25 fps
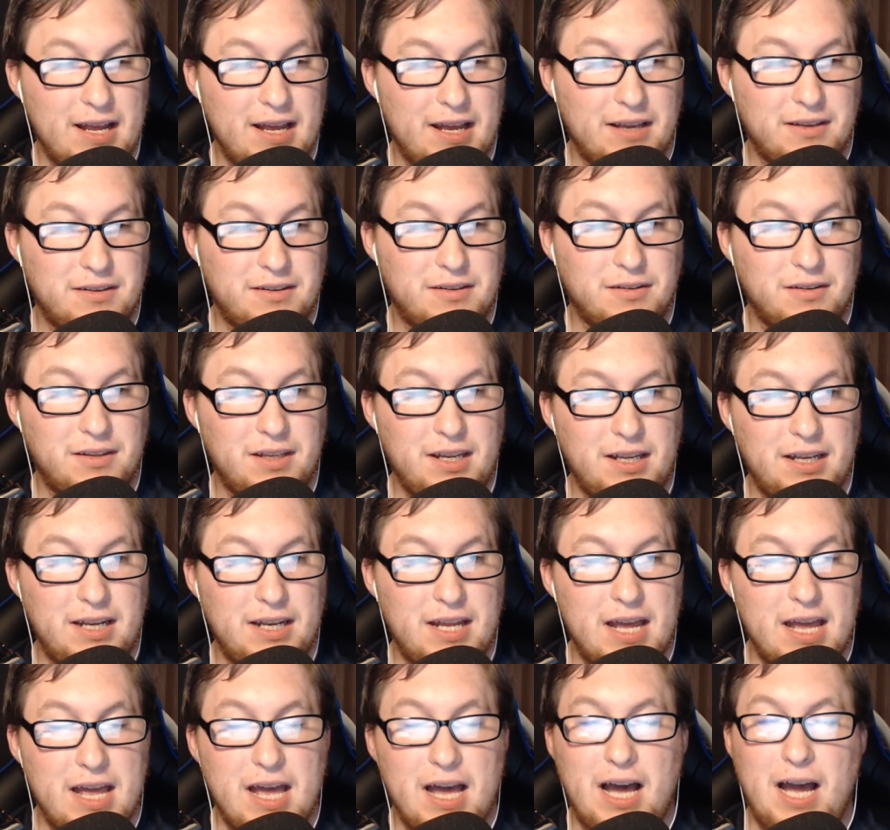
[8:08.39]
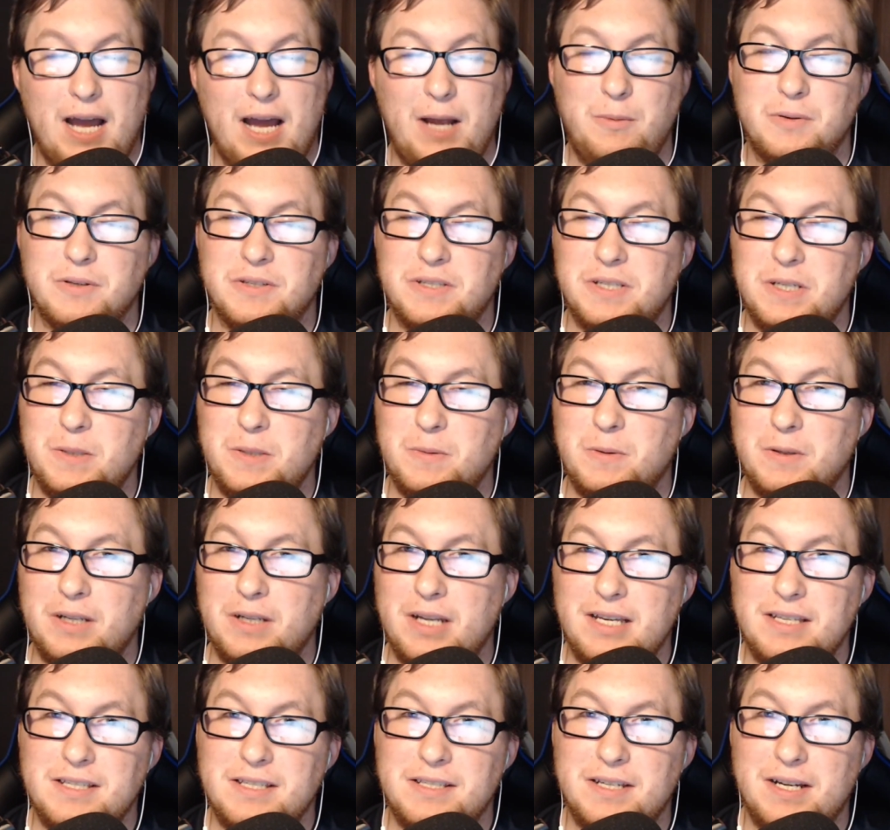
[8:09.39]
Until then, I will see you all
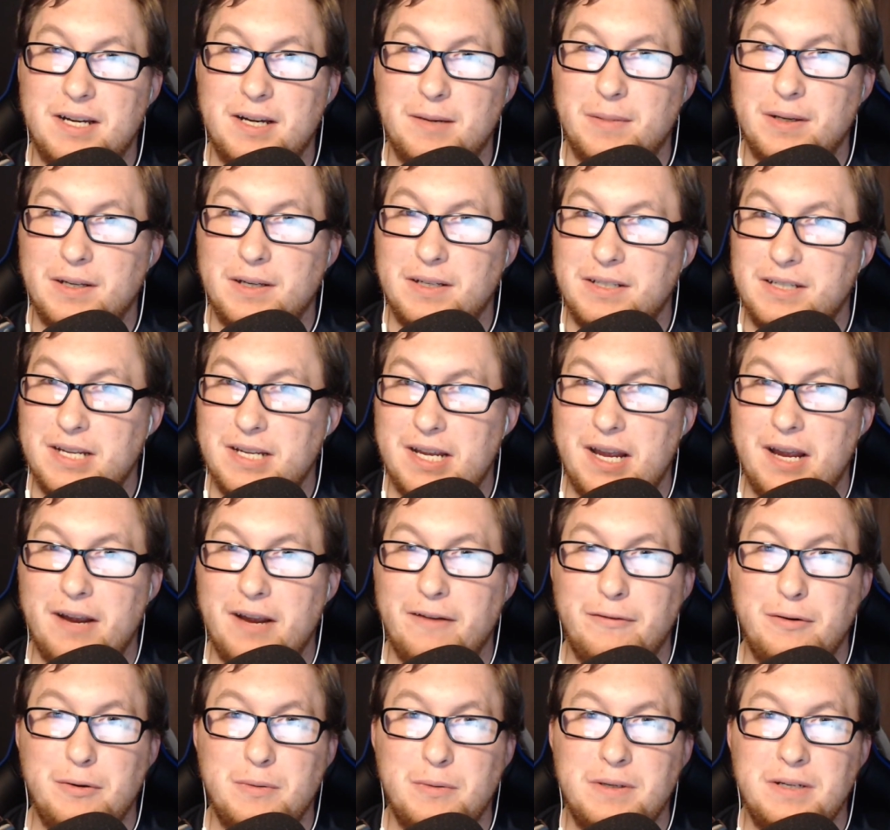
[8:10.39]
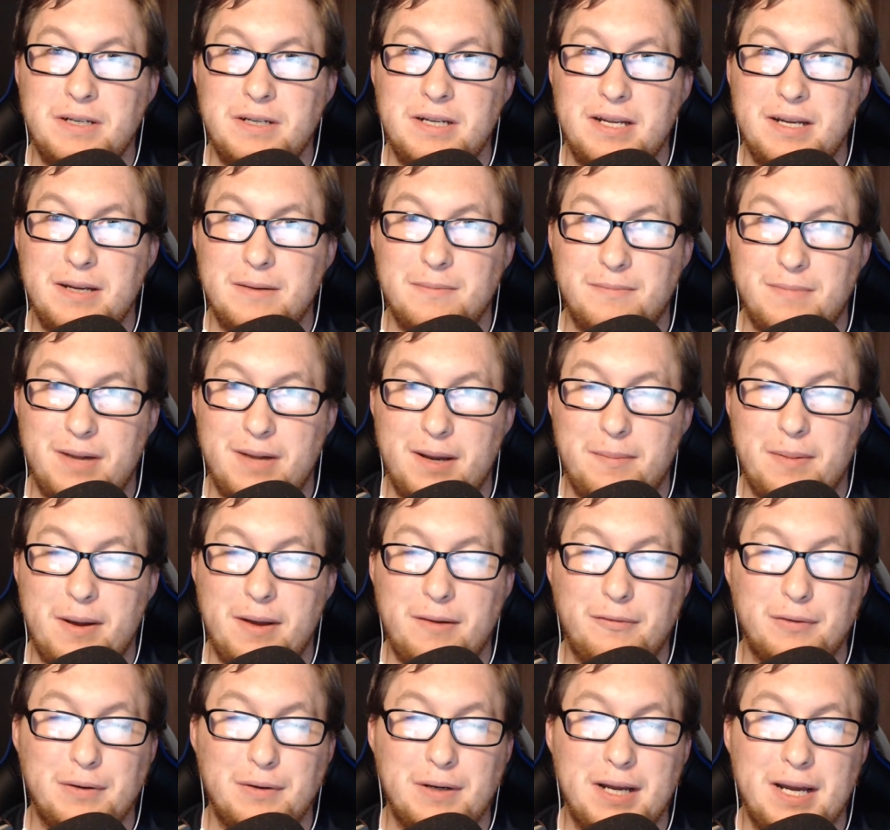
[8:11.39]
next time. Take care, everyone. Bye-bye
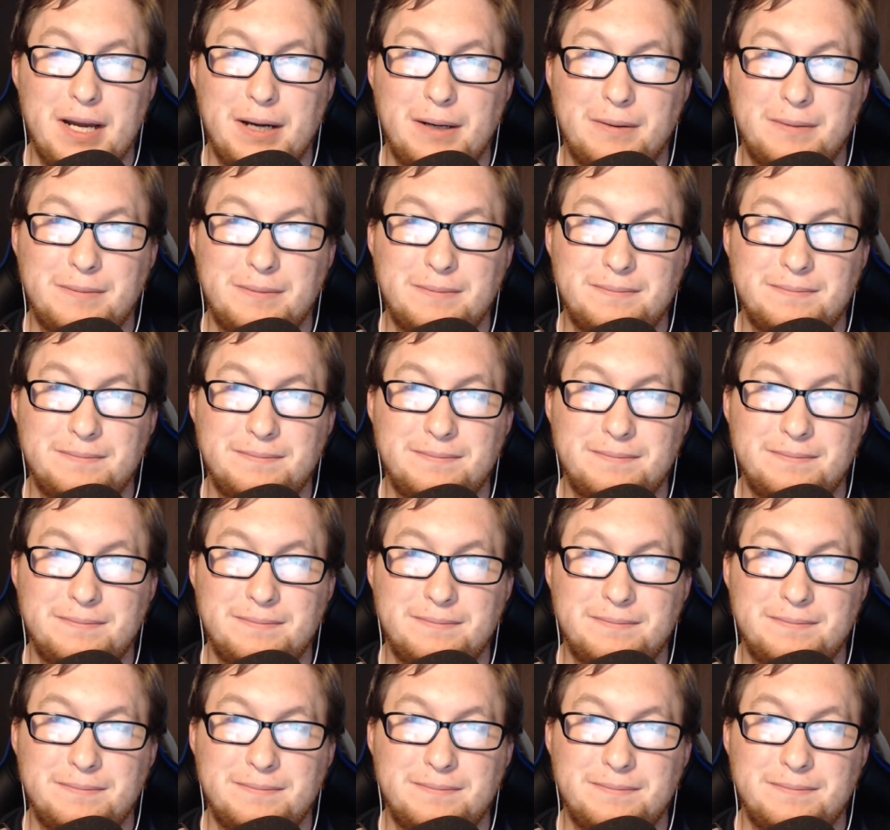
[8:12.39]
for now.